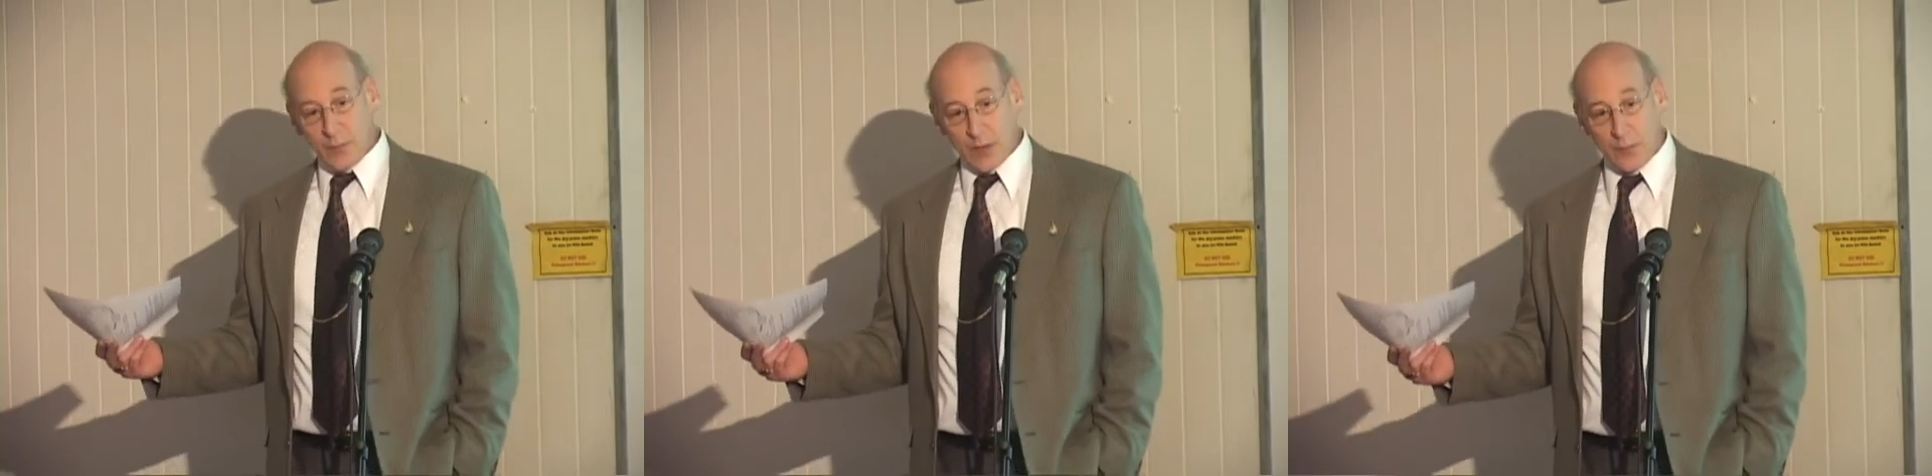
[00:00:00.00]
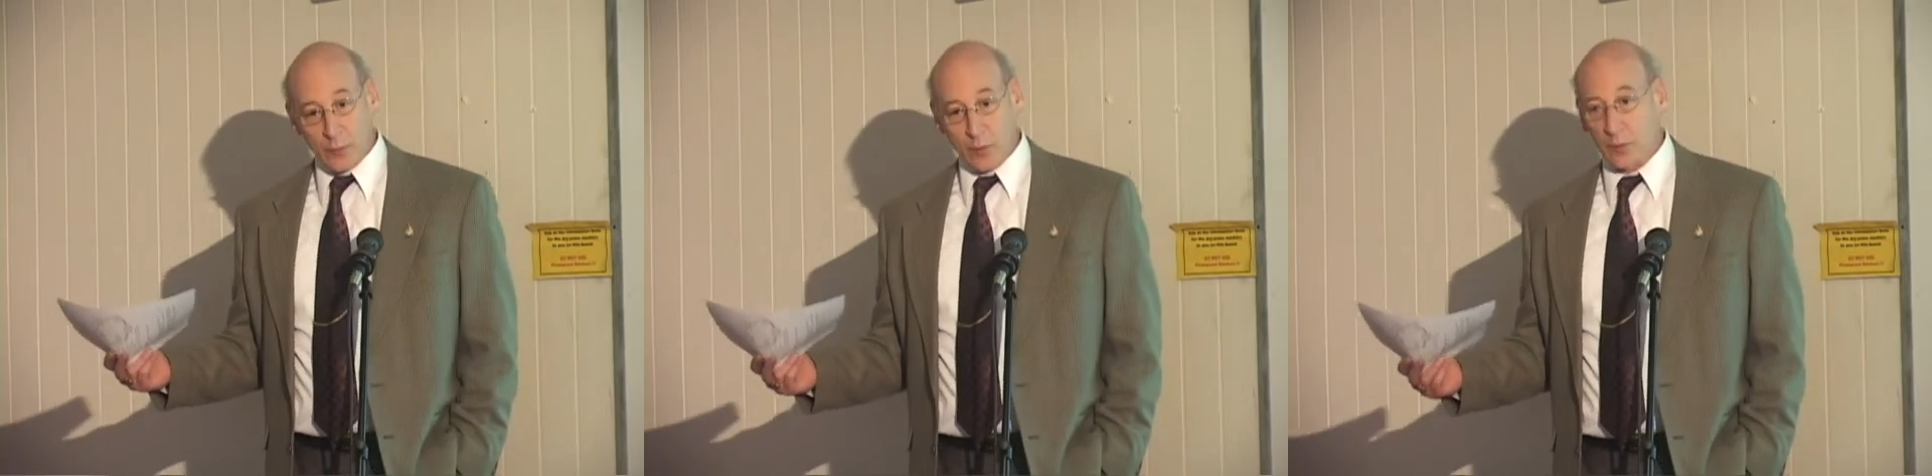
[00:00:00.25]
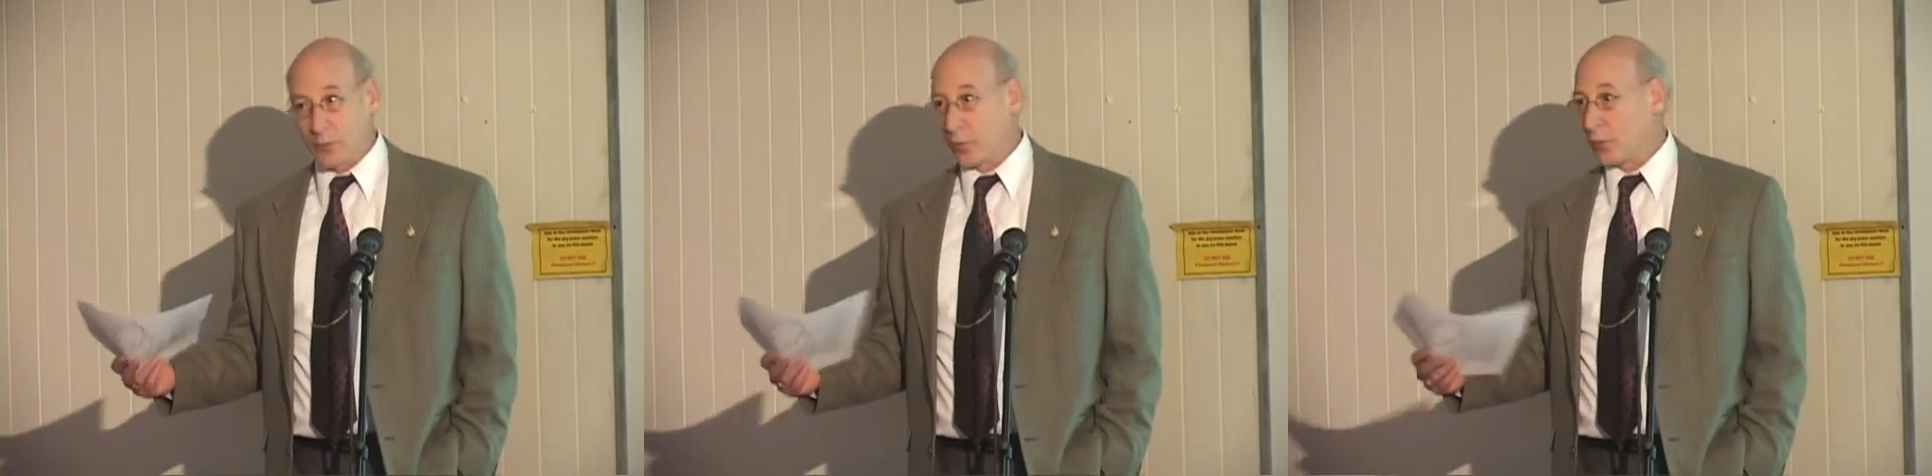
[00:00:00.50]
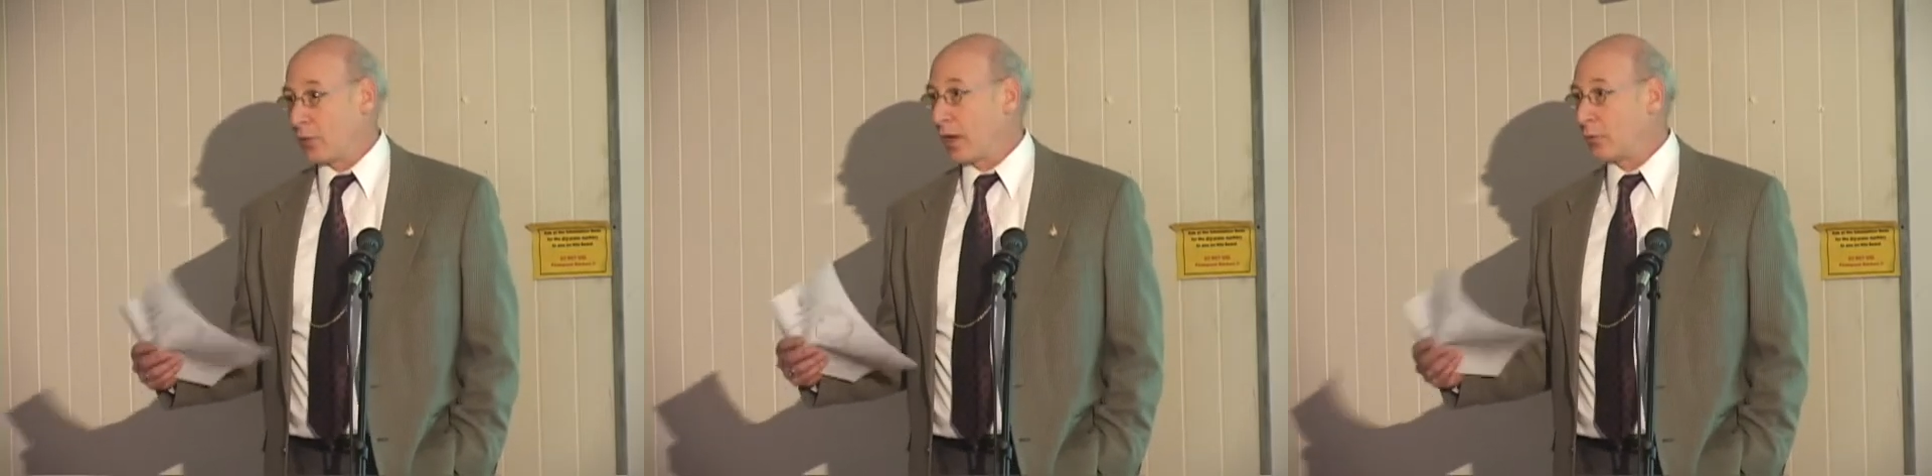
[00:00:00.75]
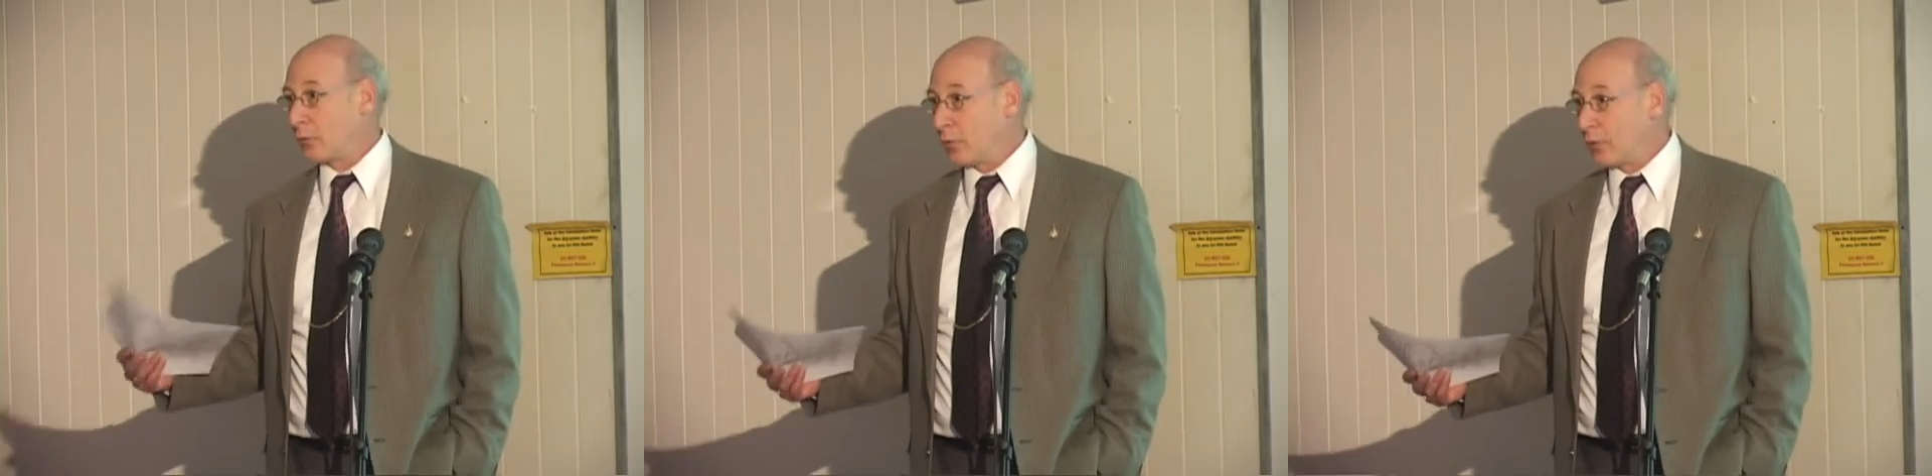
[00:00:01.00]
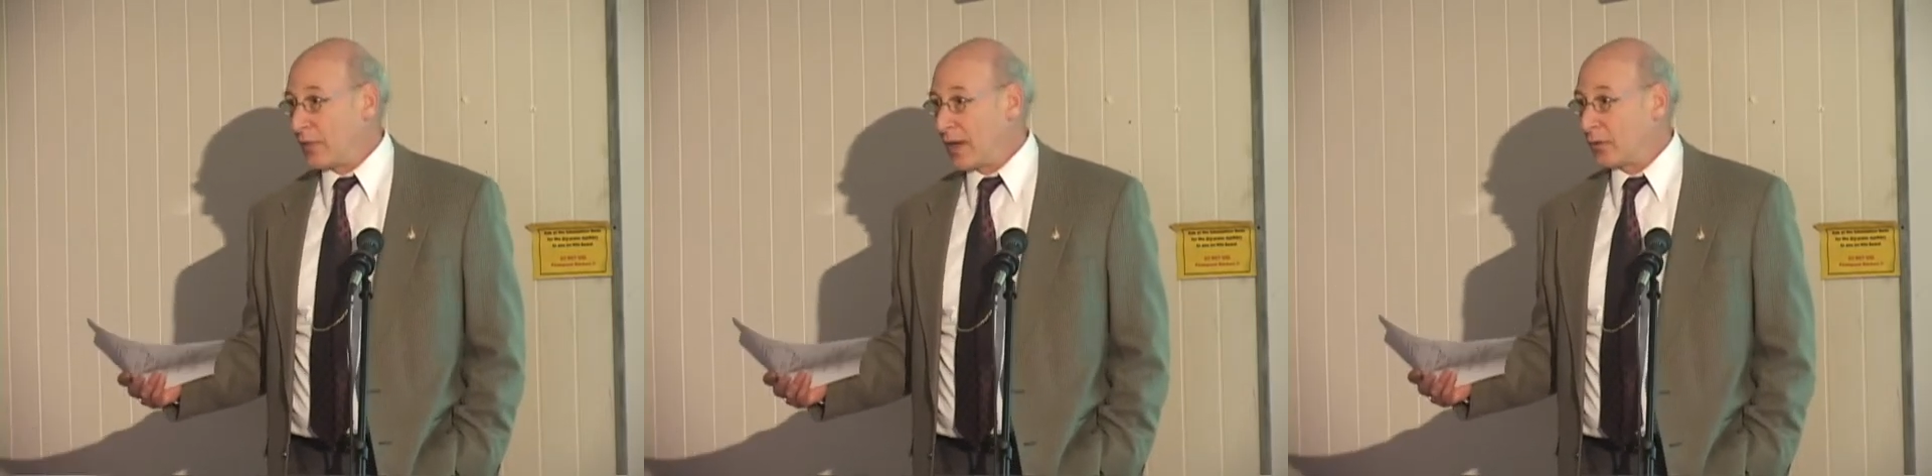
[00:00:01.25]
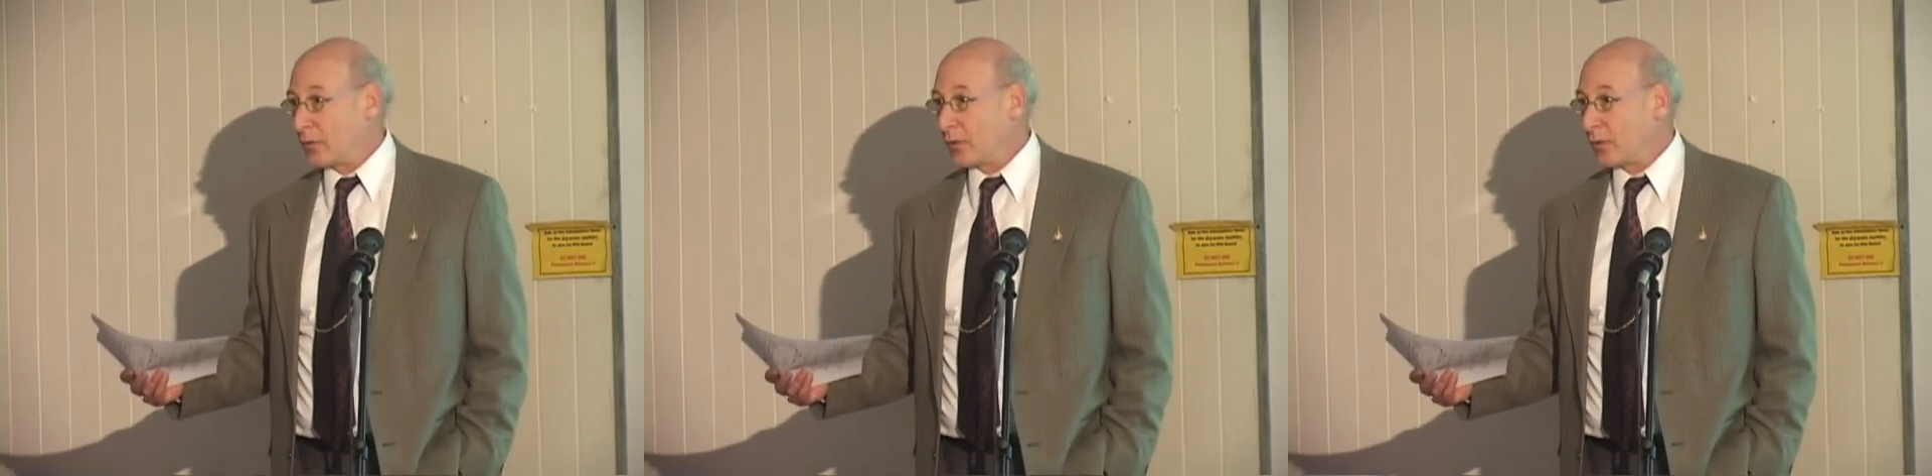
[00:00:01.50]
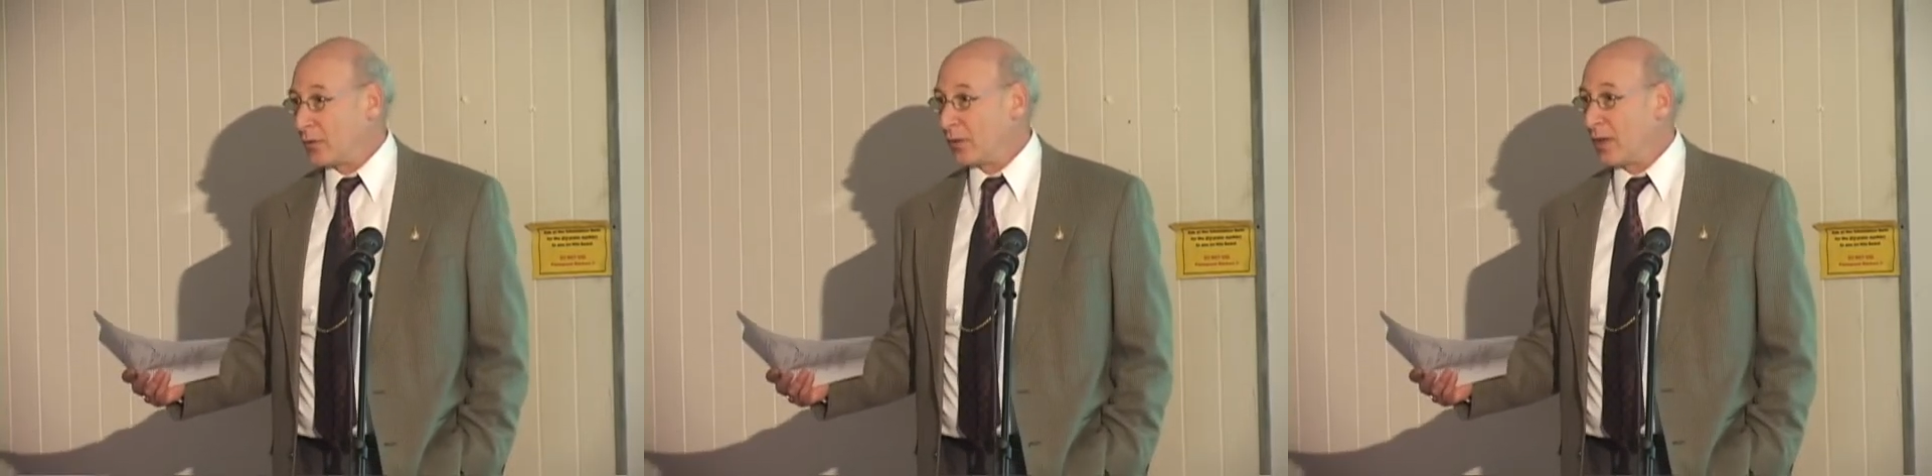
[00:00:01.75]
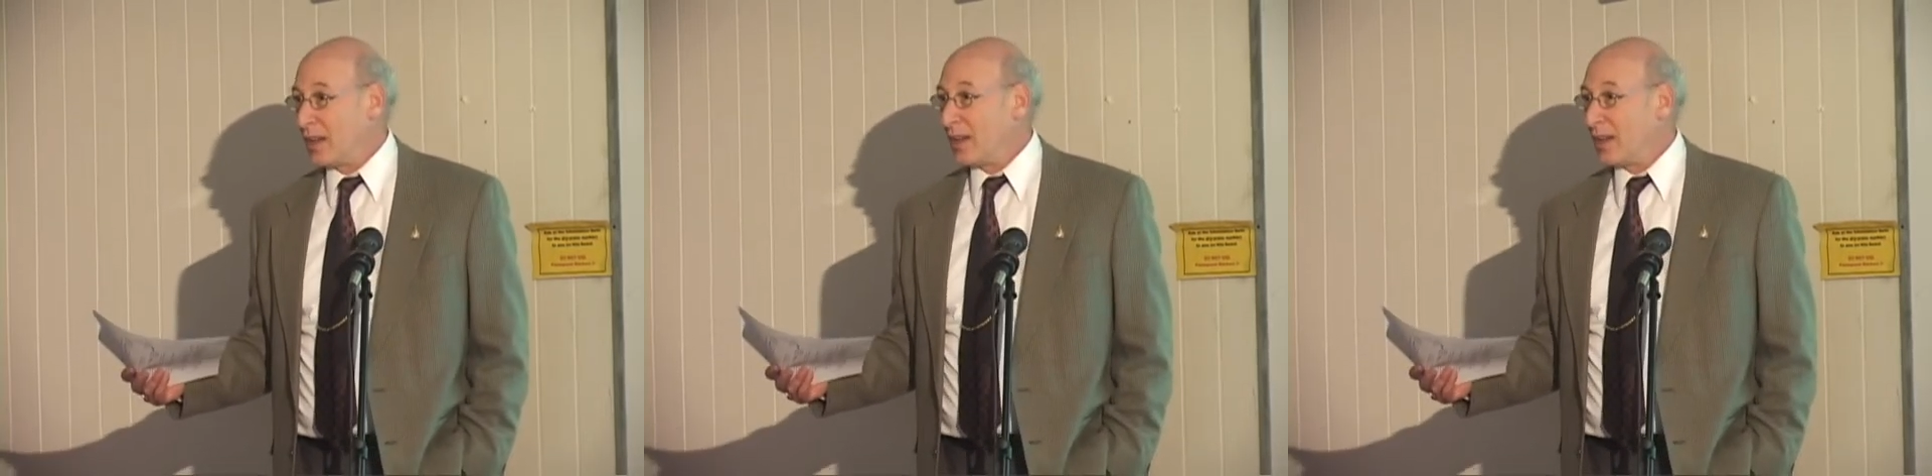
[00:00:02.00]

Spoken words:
for sexual offenses.